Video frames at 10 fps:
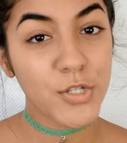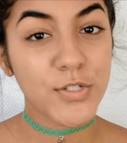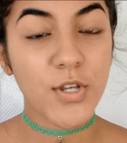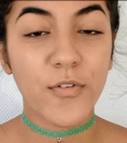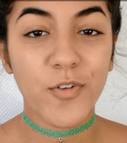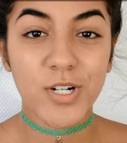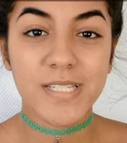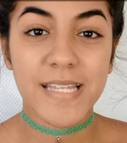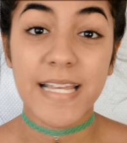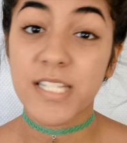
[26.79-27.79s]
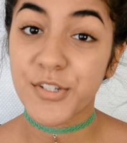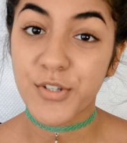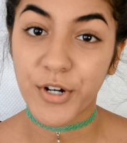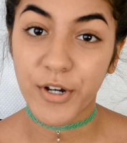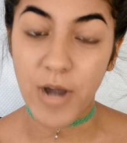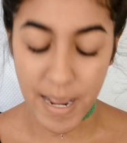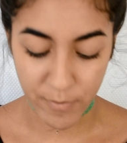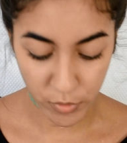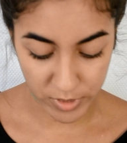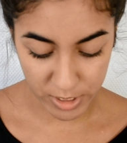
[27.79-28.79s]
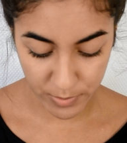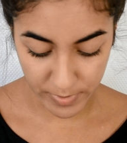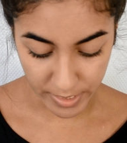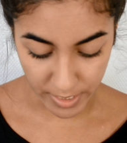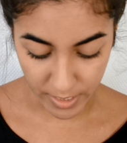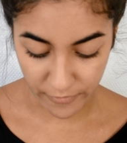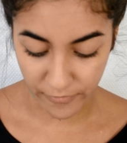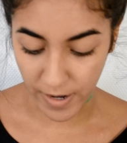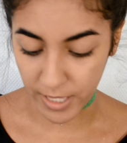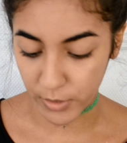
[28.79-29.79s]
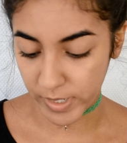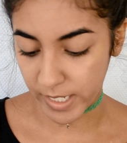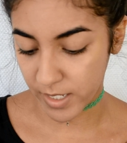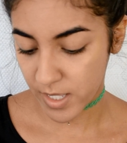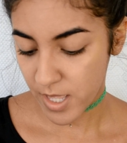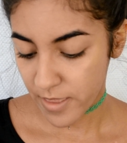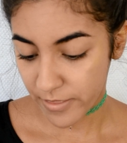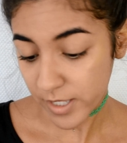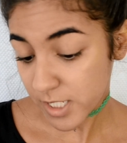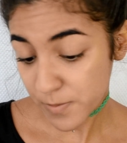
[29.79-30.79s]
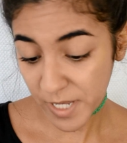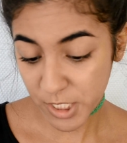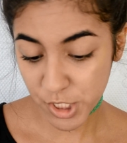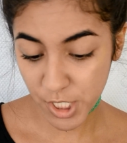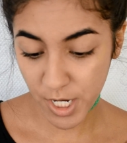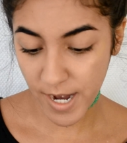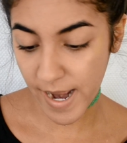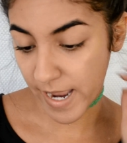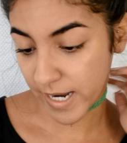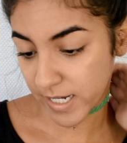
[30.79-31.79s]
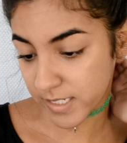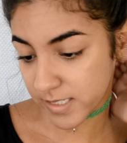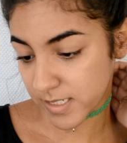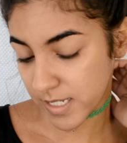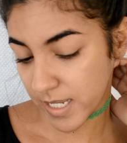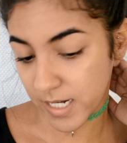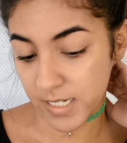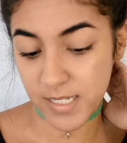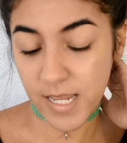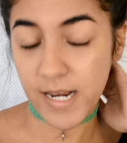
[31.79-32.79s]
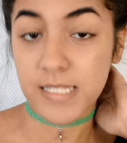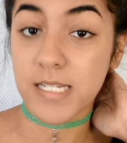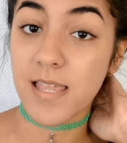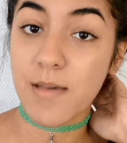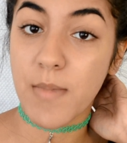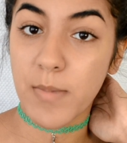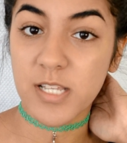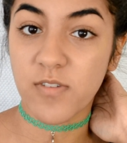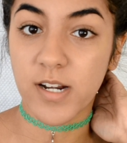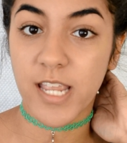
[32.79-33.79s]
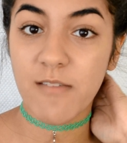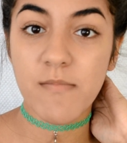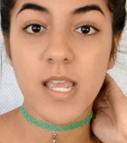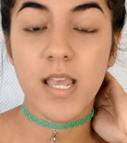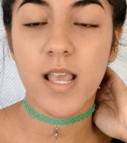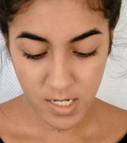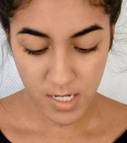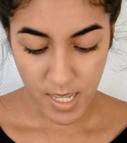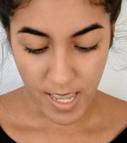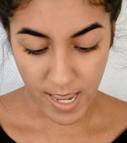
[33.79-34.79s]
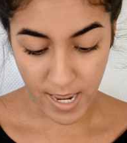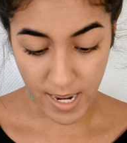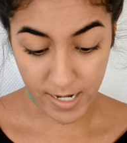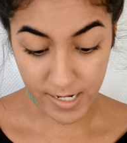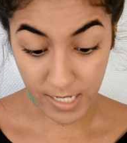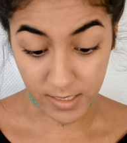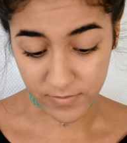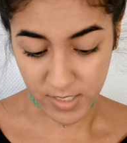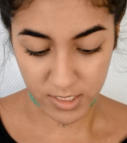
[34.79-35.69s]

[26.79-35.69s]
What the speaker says: So for today's tutorial, I'm going to be following this picture, and it is an idea that my best friend gave me, and I loved it.